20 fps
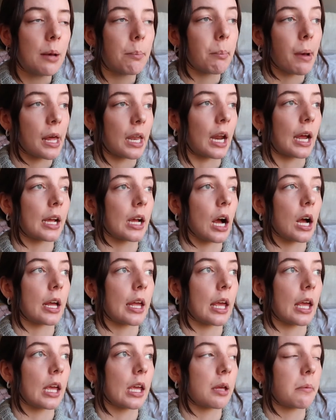But I
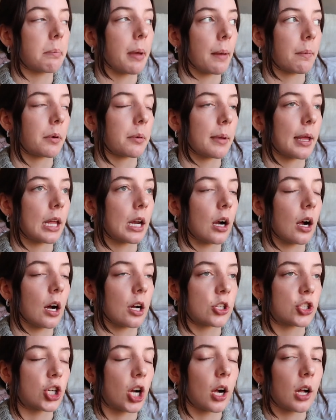got a peppermint
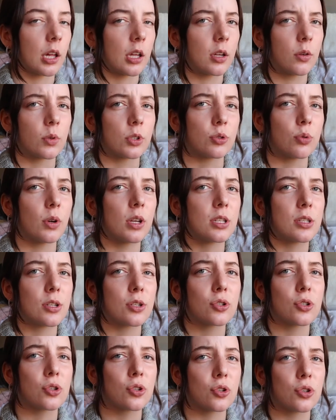hot chocolate, which was
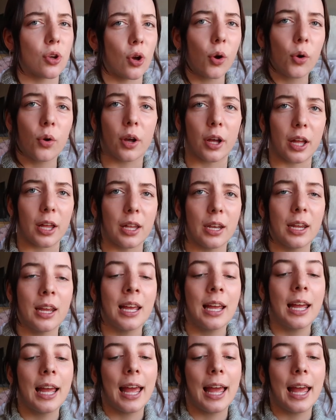so good.